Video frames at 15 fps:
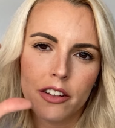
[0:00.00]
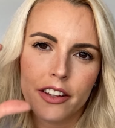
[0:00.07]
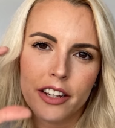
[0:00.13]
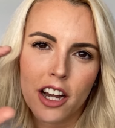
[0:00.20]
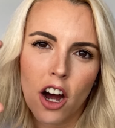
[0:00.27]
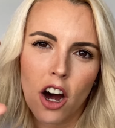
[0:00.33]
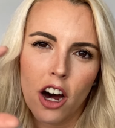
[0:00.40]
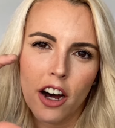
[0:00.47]
the
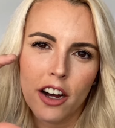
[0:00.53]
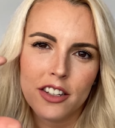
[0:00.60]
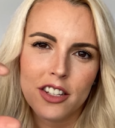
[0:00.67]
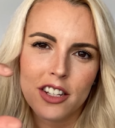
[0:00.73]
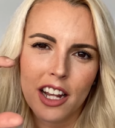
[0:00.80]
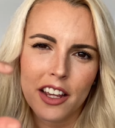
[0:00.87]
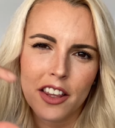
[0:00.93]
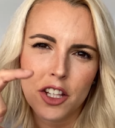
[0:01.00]

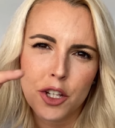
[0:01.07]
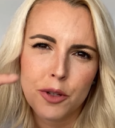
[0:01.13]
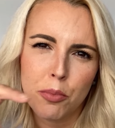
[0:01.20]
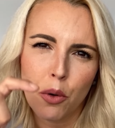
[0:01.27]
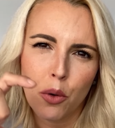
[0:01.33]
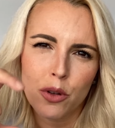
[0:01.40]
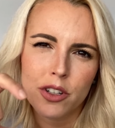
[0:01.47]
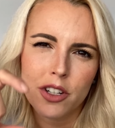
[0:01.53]
carts, like the
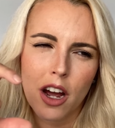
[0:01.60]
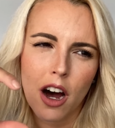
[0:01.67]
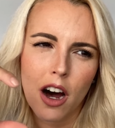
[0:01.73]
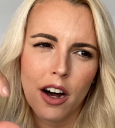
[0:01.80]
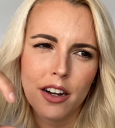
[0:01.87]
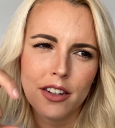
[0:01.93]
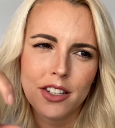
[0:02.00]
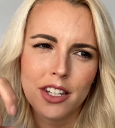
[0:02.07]
sport
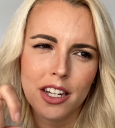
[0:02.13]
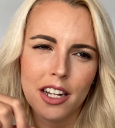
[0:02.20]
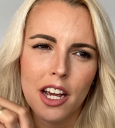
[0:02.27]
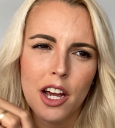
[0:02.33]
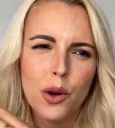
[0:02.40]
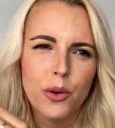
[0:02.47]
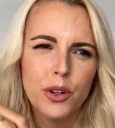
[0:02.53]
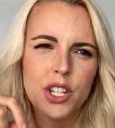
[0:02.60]
carts, and
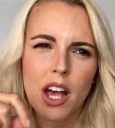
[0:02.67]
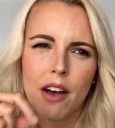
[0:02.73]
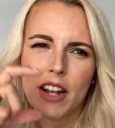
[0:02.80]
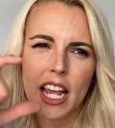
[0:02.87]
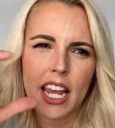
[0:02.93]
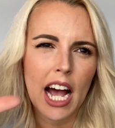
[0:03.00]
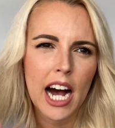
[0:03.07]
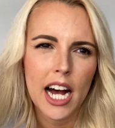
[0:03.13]
we used to have
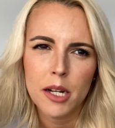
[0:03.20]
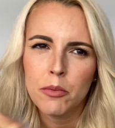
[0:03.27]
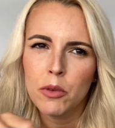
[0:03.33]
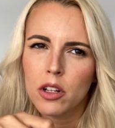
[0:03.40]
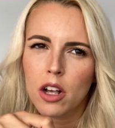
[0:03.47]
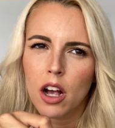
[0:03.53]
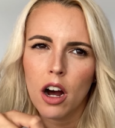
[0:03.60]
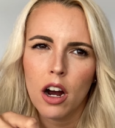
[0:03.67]
like
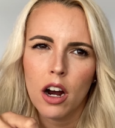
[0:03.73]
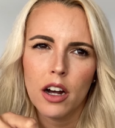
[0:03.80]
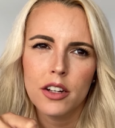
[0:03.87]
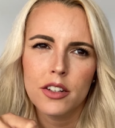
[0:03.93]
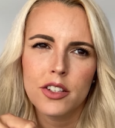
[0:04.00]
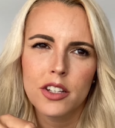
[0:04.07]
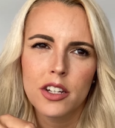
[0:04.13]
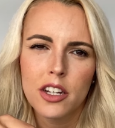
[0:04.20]
animal
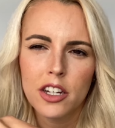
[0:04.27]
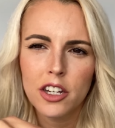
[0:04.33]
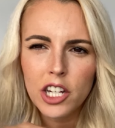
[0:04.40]
carts.